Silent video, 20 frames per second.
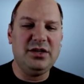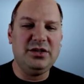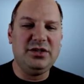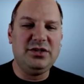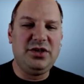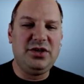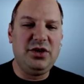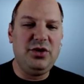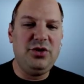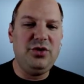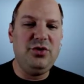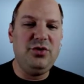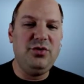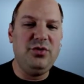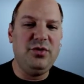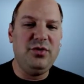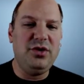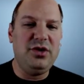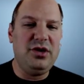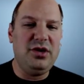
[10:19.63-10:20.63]

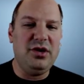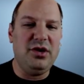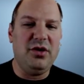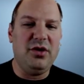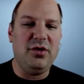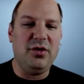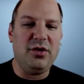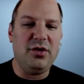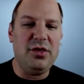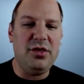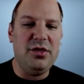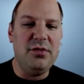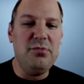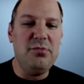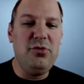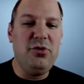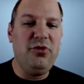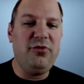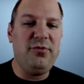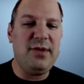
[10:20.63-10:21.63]
to the
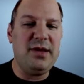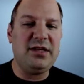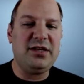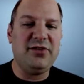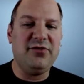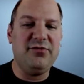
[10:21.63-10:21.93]
movement